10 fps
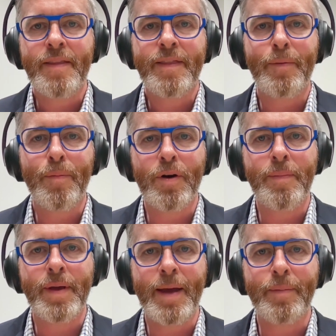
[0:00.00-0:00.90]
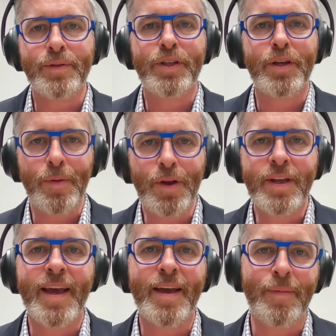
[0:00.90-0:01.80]
They want to be able to
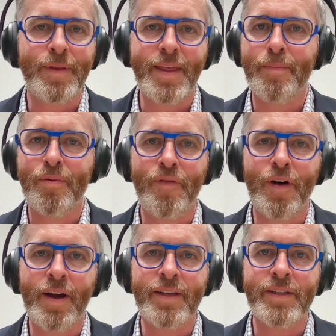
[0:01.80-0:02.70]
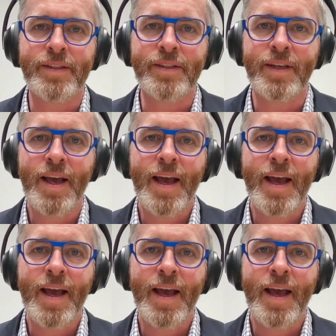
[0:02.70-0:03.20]
communicate with their providers.